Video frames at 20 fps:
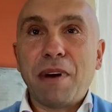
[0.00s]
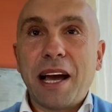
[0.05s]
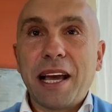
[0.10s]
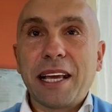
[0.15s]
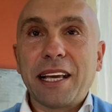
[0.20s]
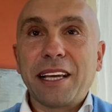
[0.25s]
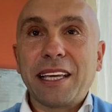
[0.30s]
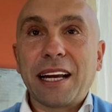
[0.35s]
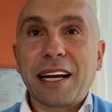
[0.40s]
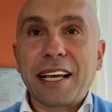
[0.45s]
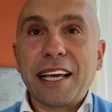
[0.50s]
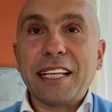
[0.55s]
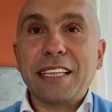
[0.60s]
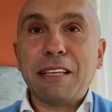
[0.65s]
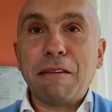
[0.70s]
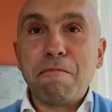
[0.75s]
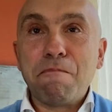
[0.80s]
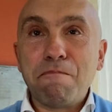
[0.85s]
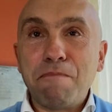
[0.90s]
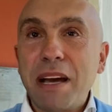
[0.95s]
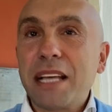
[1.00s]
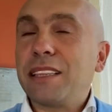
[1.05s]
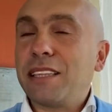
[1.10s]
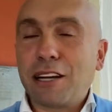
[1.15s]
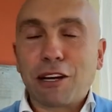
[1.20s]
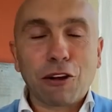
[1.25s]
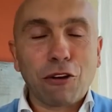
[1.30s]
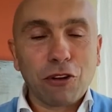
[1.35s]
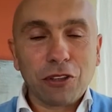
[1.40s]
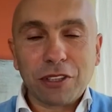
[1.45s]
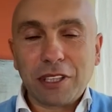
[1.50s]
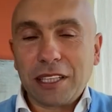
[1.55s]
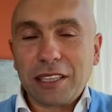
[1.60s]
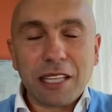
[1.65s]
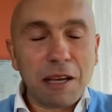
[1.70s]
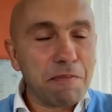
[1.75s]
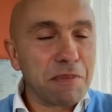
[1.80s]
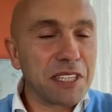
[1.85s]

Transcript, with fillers: by creating better content.